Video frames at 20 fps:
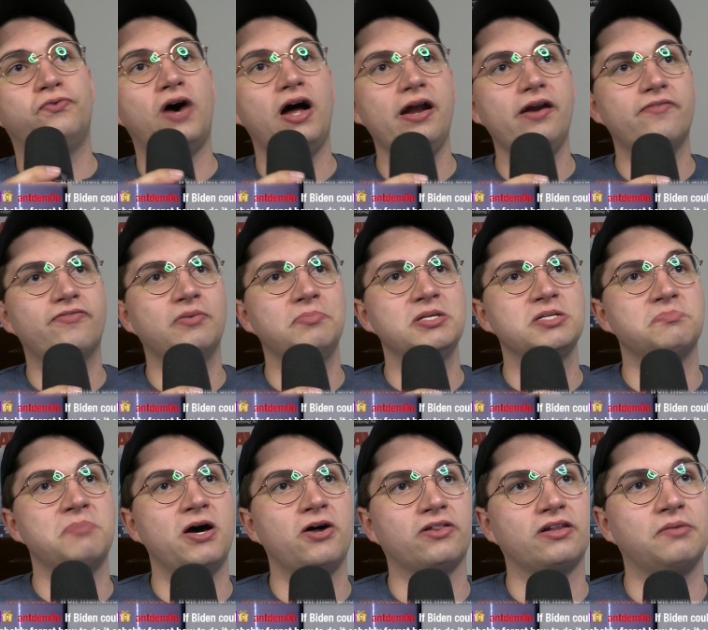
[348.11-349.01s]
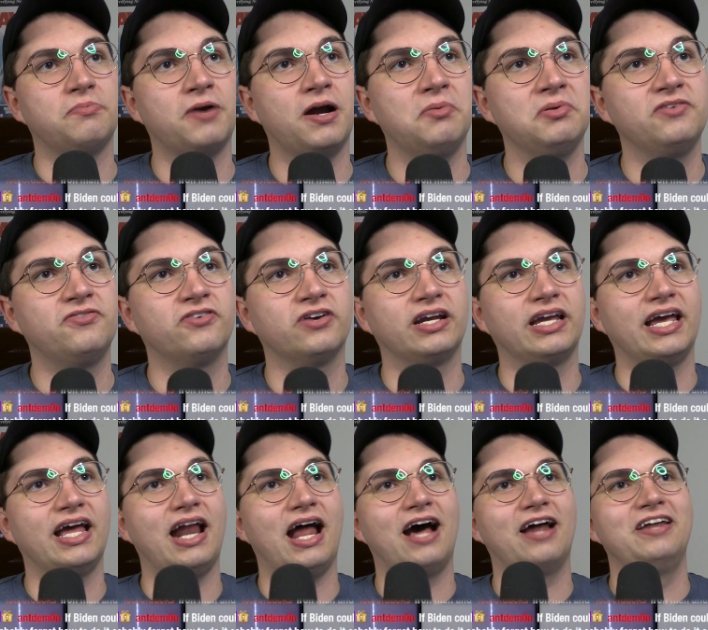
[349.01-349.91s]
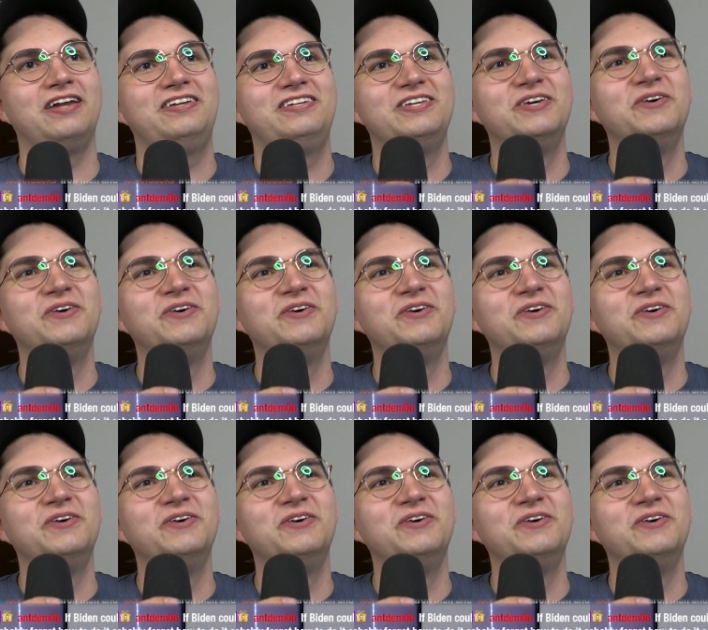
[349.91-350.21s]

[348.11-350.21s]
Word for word: fire from his mouth, he'd probably forget how to